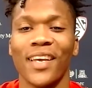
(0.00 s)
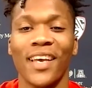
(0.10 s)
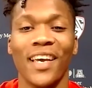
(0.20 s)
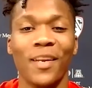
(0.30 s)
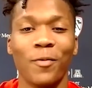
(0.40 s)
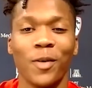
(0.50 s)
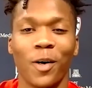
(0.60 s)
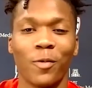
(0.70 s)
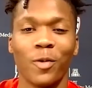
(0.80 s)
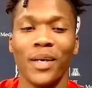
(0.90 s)
And we
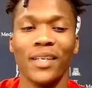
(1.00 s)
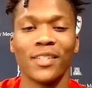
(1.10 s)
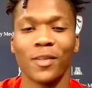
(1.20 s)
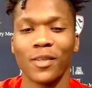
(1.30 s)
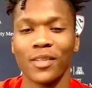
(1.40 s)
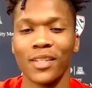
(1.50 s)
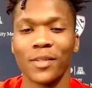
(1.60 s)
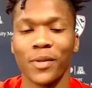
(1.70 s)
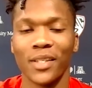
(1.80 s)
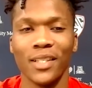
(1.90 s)
are roommates, so
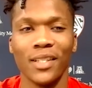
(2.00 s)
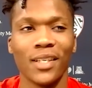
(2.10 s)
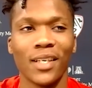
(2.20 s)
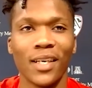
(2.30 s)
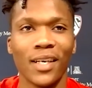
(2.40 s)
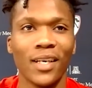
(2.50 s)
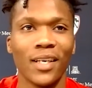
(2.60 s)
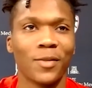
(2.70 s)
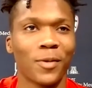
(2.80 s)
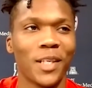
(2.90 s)
it's really
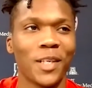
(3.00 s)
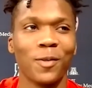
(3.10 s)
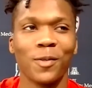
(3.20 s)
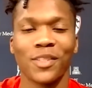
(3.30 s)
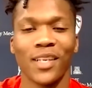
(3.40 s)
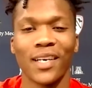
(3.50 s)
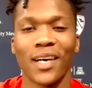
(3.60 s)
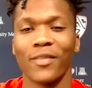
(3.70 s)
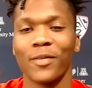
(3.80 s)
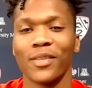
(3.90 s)
cool to like
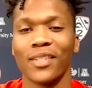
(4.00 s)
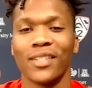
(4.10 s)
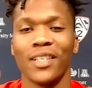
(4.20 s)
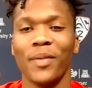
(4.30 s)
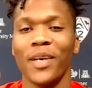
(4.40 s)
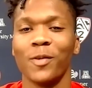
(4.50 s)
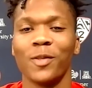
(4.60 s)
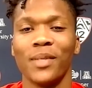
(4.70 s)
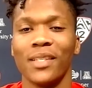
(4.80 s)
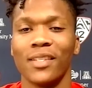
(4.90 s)
have a teammate who
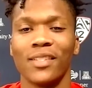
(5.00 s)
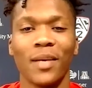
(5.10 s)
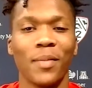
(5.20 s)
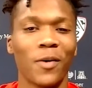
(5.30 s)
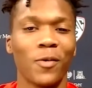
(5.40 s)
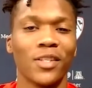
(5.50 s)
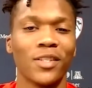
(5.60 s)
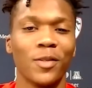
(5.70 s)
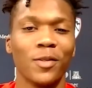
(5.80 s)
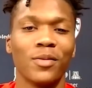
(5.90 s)
speaks the same language as
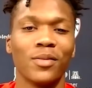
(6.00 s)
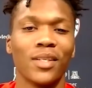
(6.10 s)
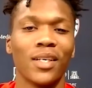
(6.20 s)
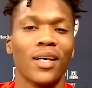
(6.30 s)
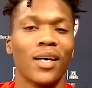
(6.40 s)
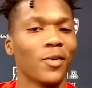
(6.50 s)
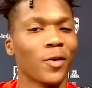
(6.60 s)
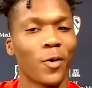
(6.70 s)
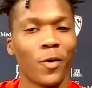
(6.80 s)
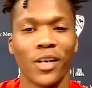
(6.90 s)
you on the
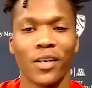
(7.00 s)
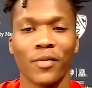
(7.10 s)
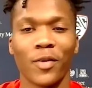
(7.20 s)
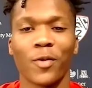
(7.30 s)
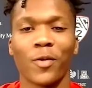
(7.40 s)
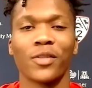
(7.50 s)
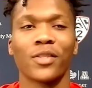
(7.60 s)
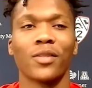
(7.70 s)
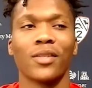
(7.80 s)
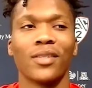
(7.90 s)
court and off the court.
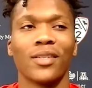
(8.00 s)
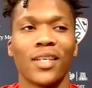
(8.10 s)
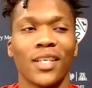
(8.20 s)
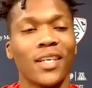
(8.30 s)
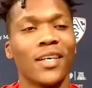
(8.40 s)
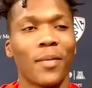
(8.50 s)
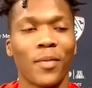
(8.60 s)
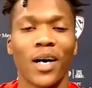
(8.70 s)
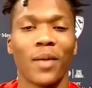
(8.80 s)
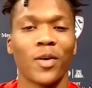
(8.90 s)
So yeah, I'm
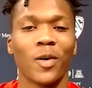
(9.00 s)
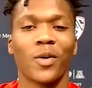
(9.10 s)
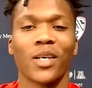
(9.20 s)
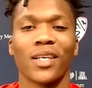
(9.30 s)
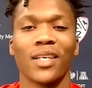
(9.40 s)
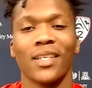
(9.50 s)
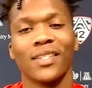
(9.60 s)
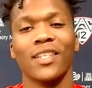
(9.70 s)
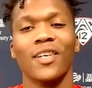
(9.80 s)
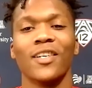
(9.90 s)
gonna go with
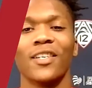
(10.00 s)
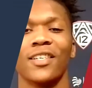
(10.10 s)
CeeLo.